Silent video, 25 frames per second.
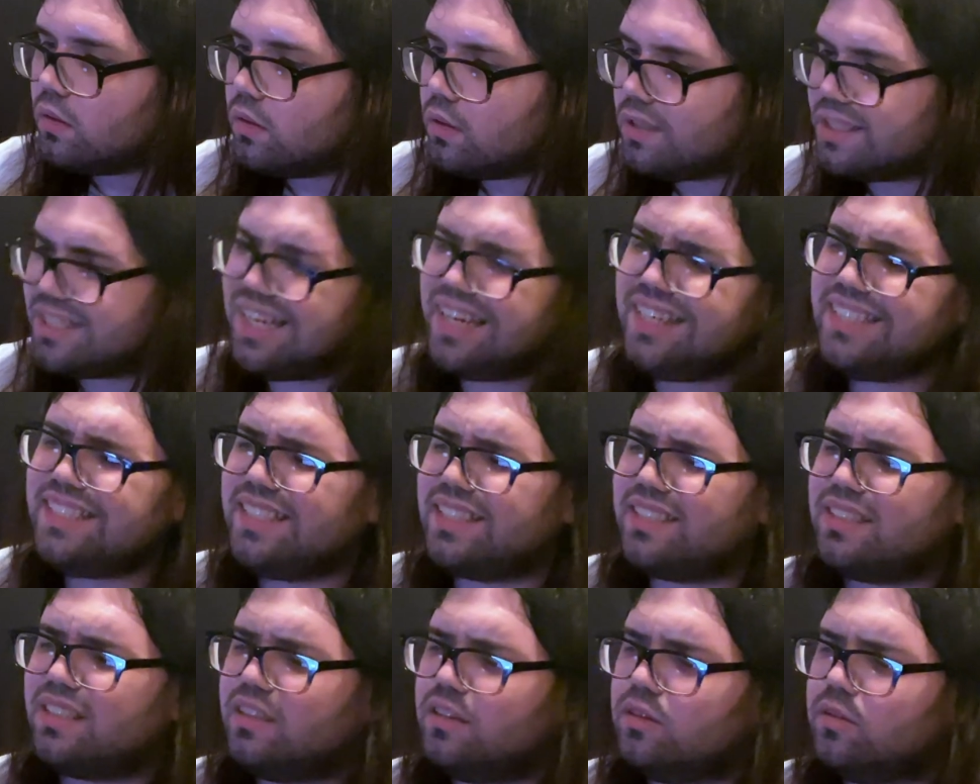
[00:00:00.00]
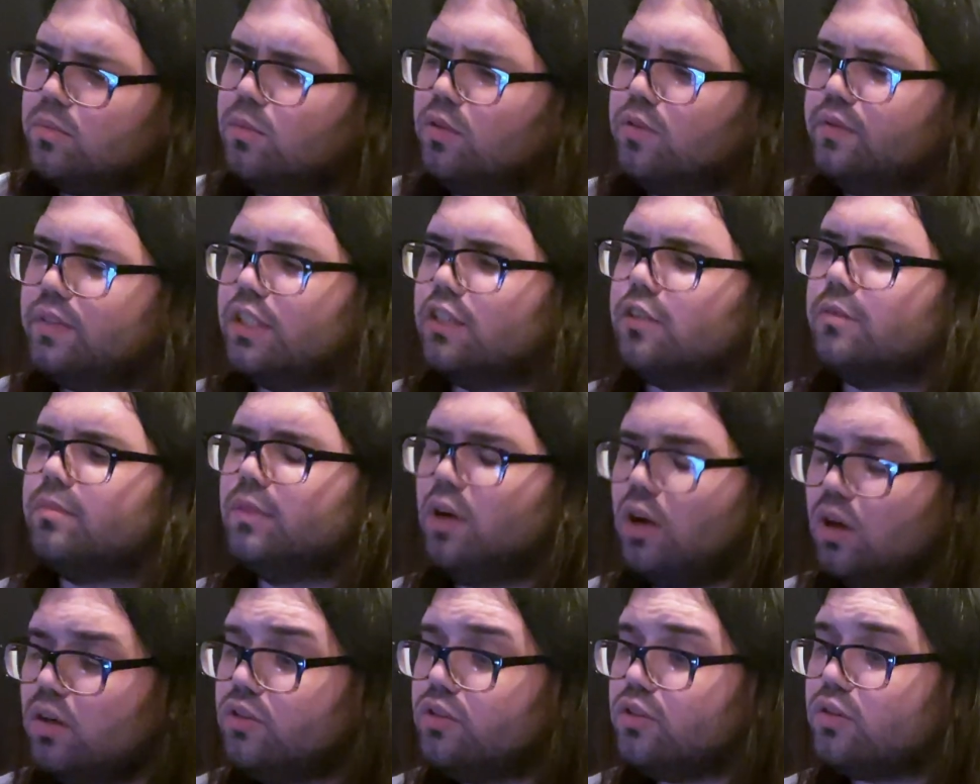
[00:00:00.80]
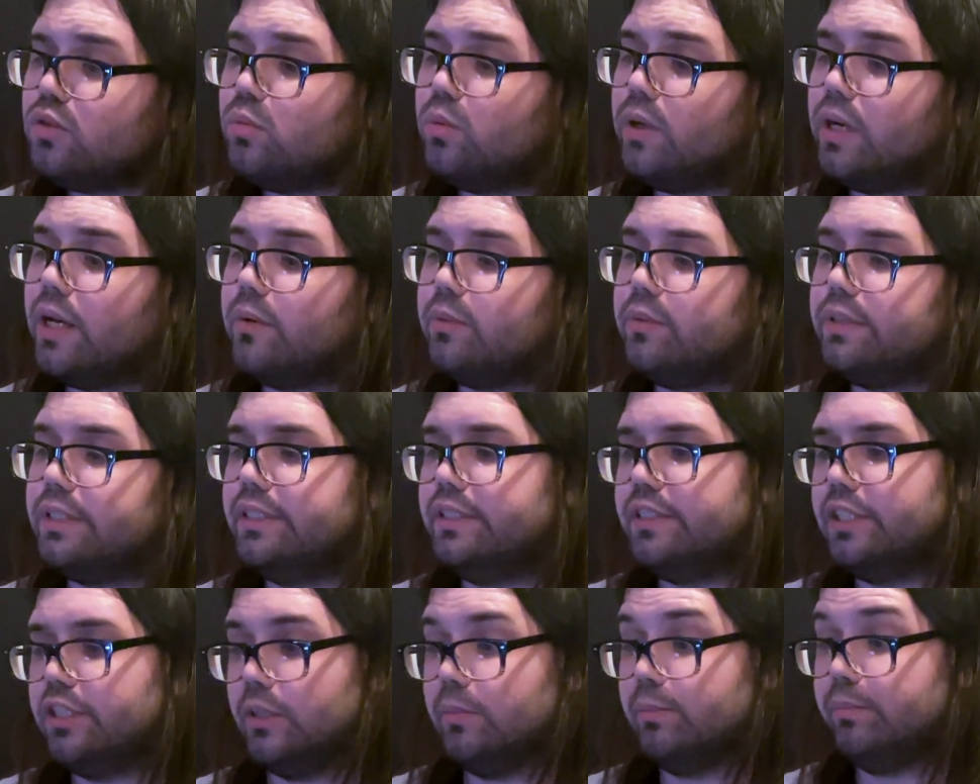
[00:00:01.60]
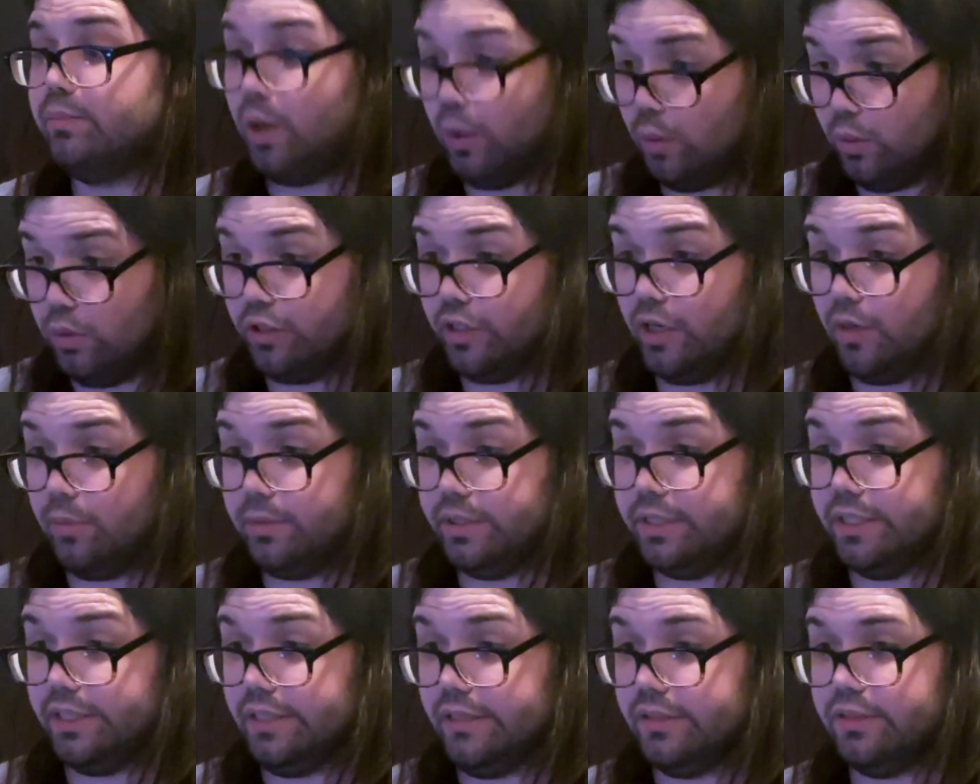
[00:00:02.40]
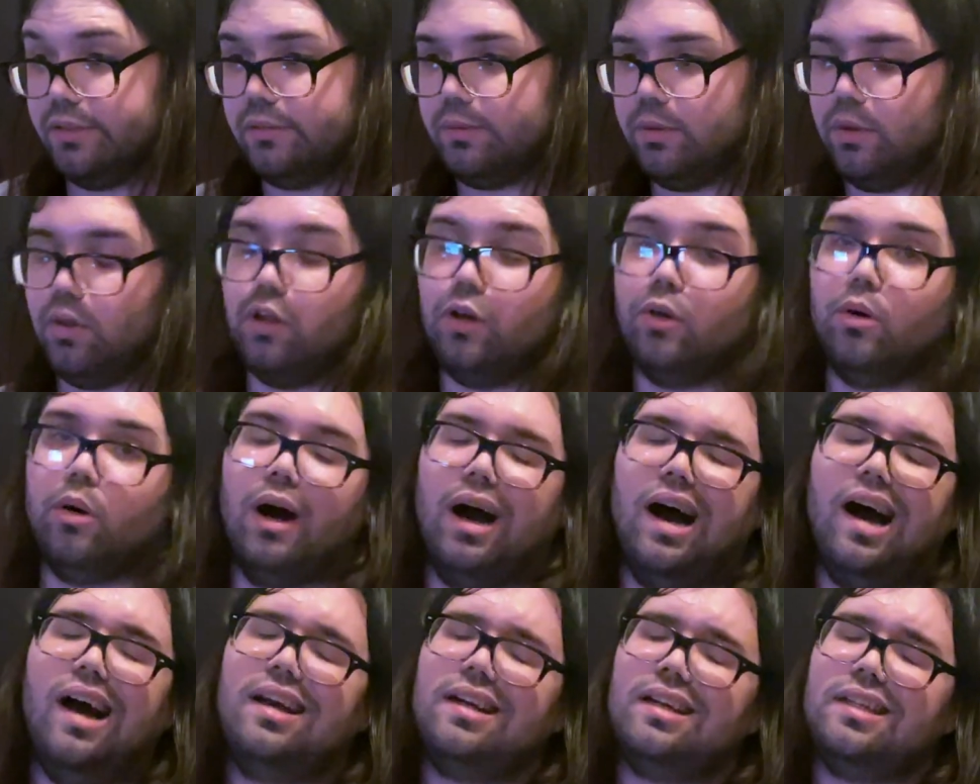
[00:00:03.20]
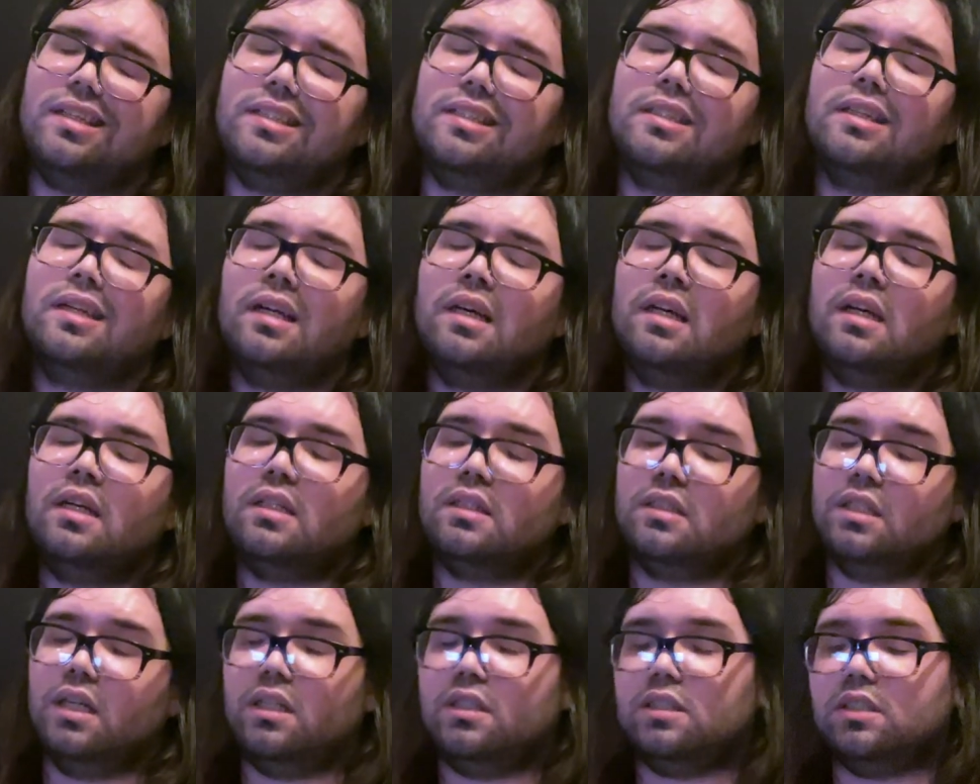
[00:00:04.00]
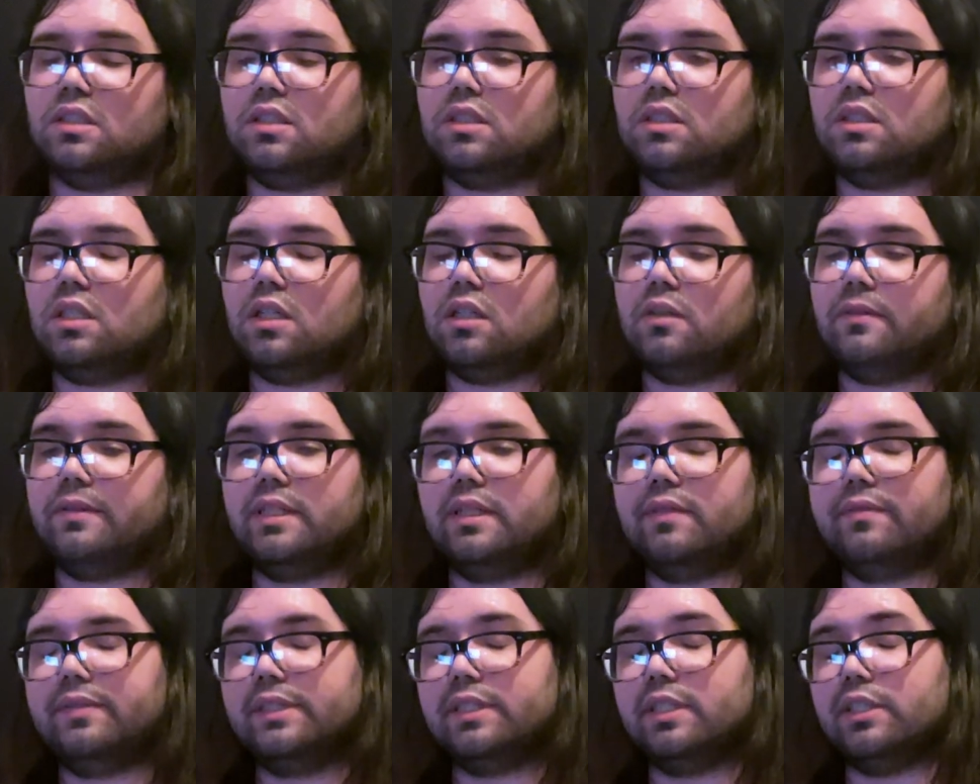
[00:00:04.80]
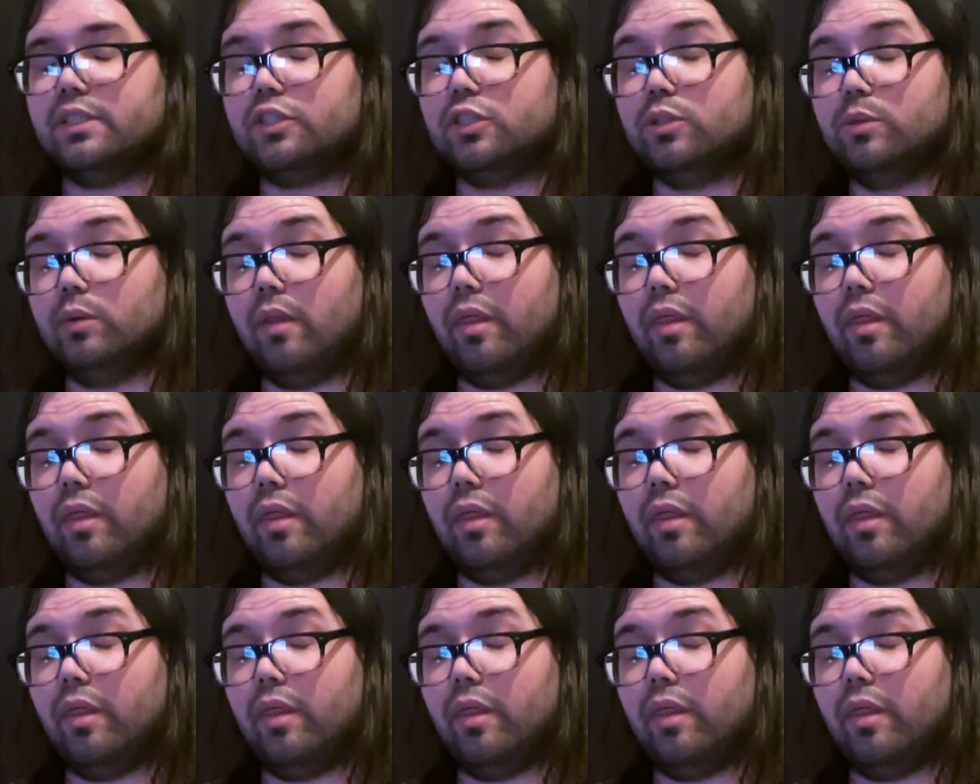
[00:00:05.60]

The sidekicks in these movies are also what I would consider polar opposites, although oddly not as strong of a difference as you would